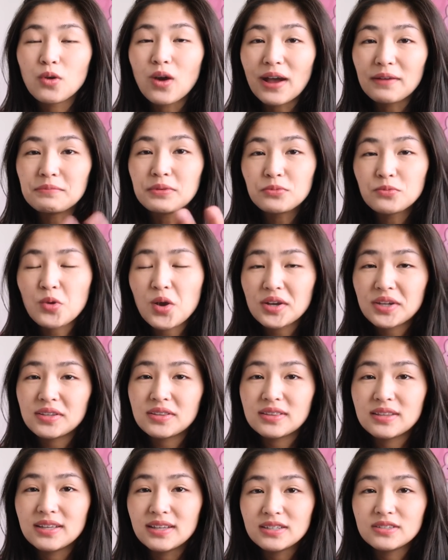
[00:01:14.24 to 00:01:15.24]
well, I've been
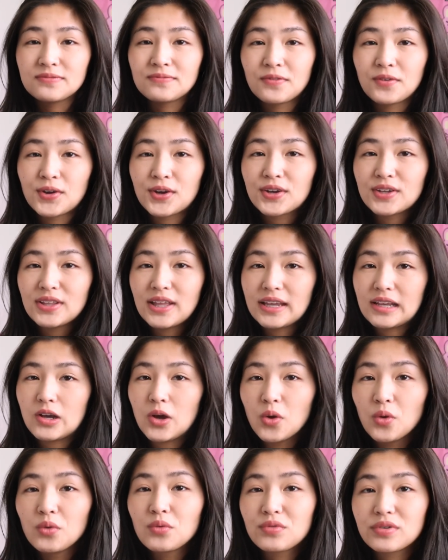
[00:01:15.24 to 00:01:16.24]
wanting this for like
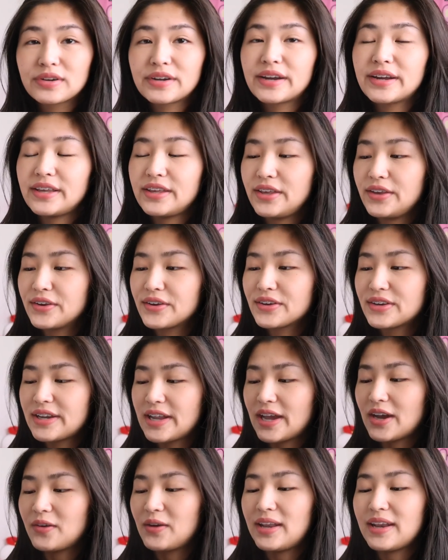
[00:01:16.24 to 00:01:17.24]
over a year
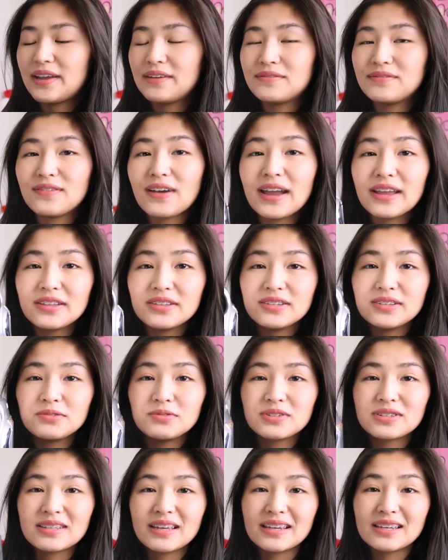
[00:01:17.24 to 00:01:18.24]
now, and I finally
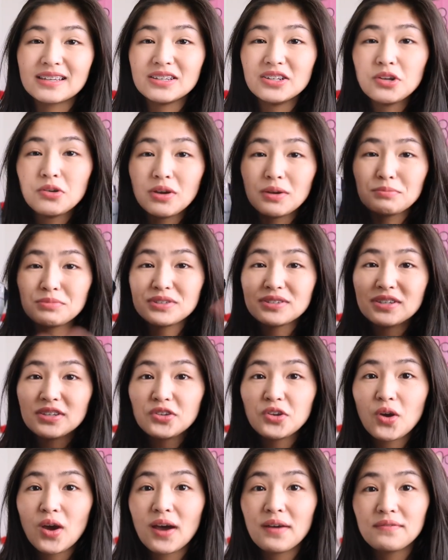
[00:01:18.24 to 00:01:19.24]
was like, you know what, I'm just gonna
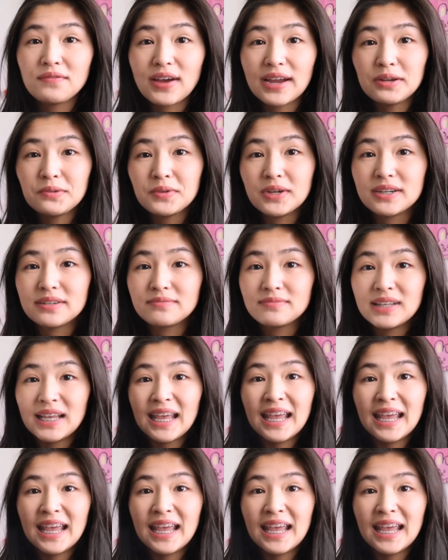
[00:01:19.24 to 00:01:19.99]
go out and find one.